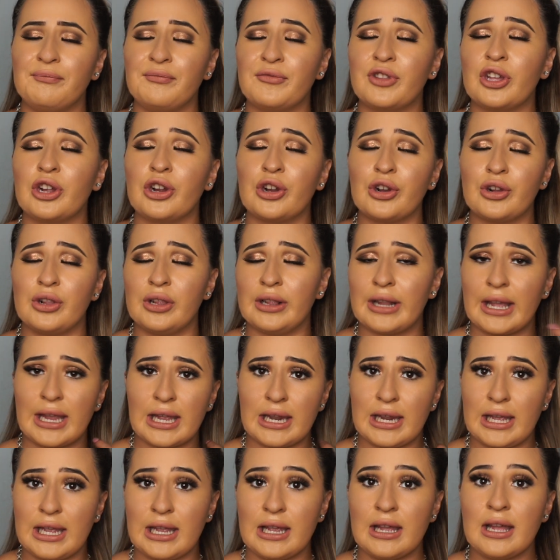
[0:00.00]
the
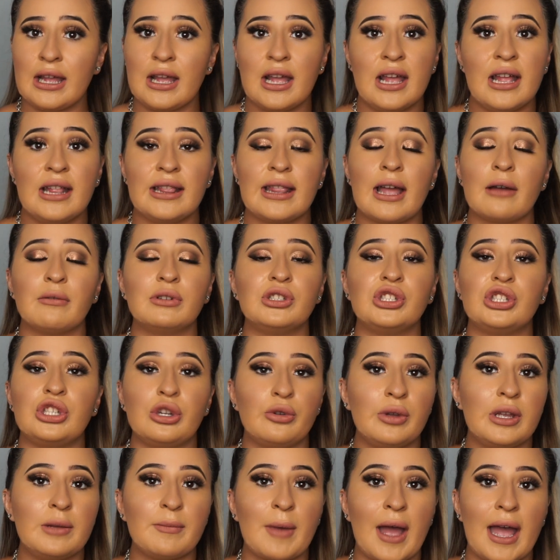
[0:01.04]
lady that was
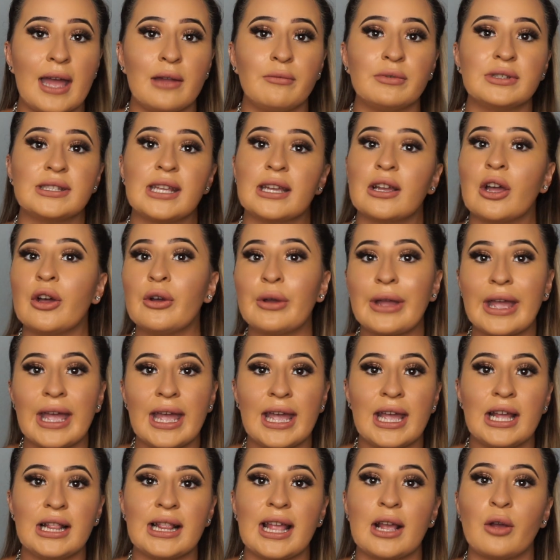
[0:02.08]
doing mine was like,
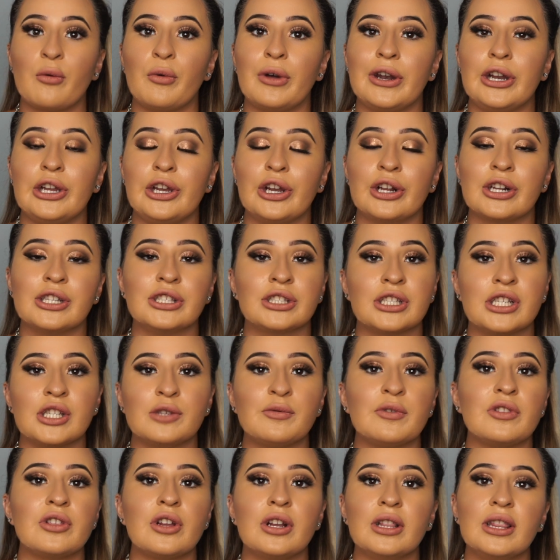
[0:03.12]
okay, like what are your
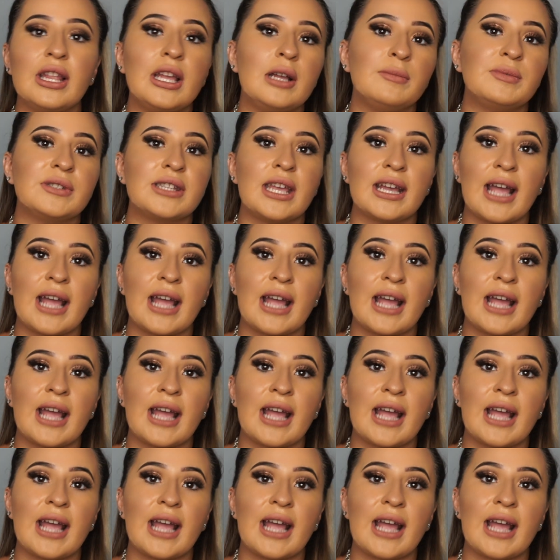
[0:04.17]
concerns with your lips?